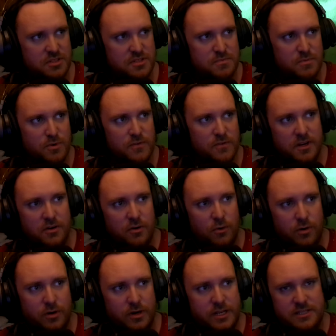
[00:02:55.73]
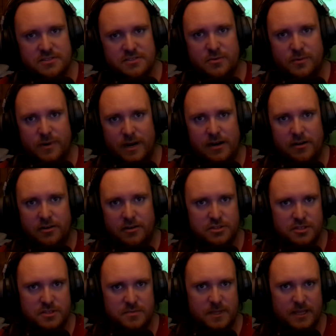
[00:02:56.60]
just move their organs around
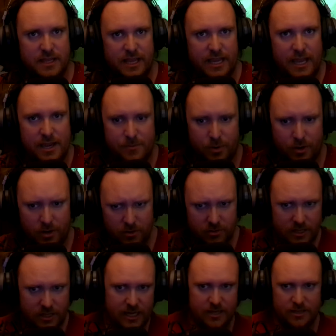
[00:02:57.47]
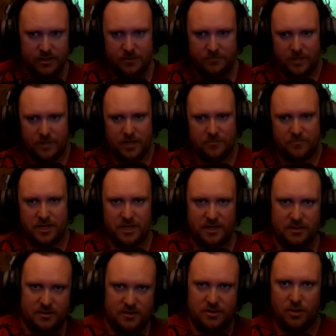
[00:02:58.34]
and just be like, hey, bro, yeah, I'm
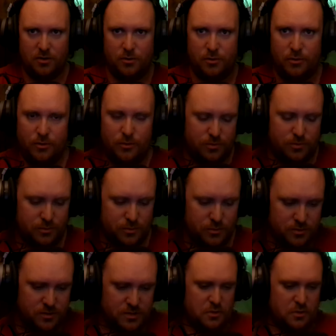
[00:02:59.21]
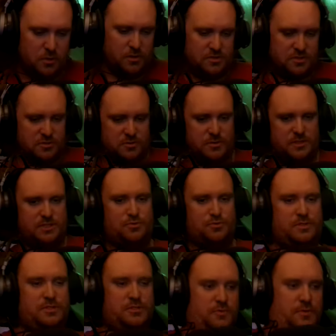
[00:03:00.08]
gonna go through the door. Squish,
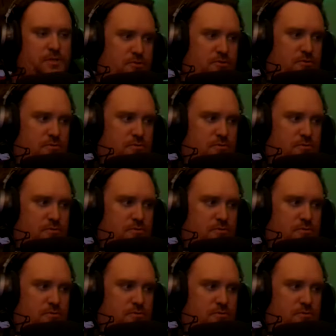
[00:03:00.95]
squish, squish,